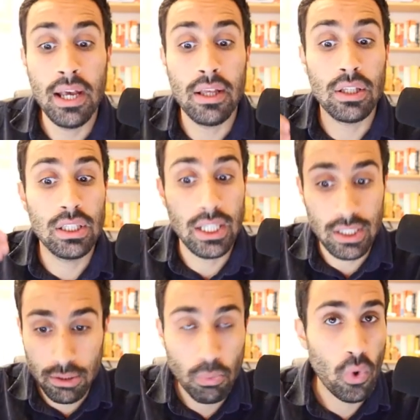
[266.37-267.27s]
they need
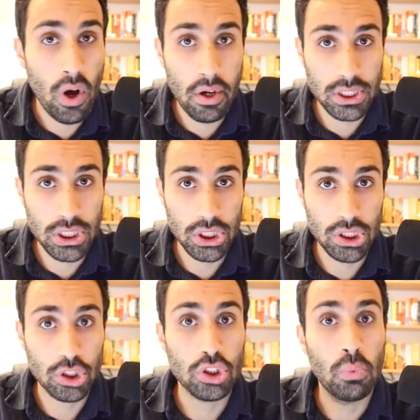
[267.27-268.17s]
more oxygen.
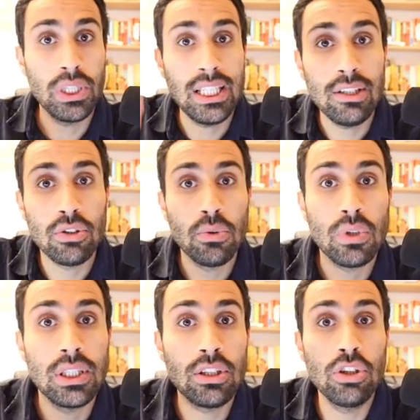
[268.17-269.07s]
So we need to
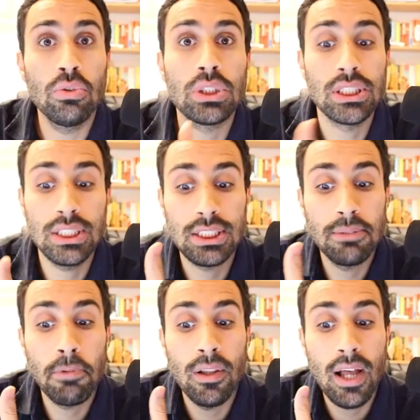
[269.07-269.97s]
continuously
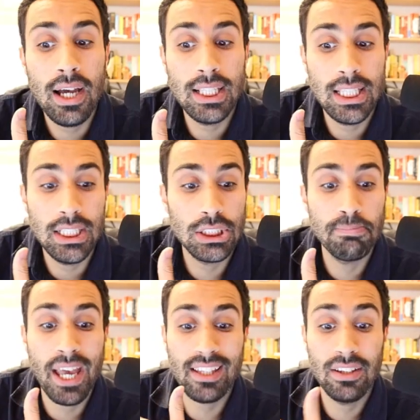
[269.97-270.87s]
supply these
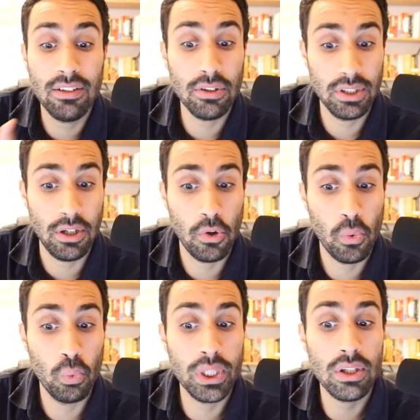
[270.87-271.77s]
bacteria
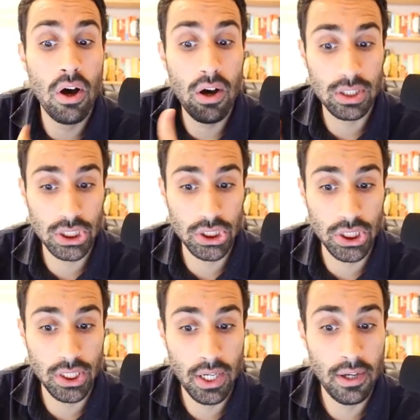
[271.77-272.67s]
with
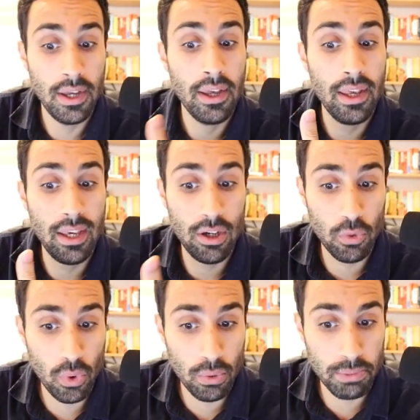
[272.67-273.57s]
oxygen.
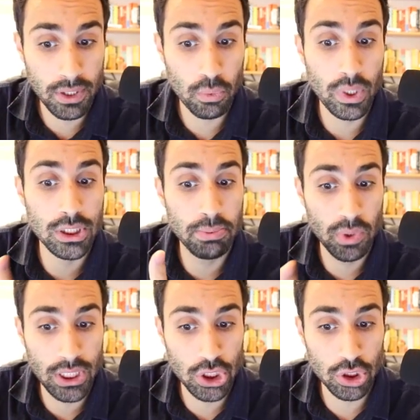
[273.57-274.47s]
Aerobic
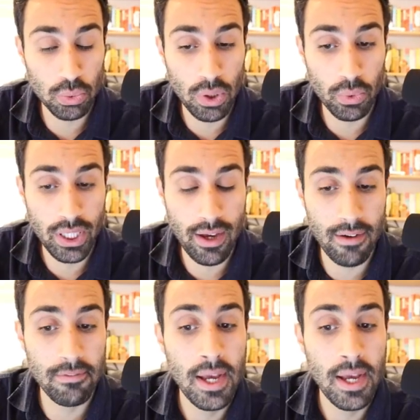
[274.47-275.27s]
respiration is what we have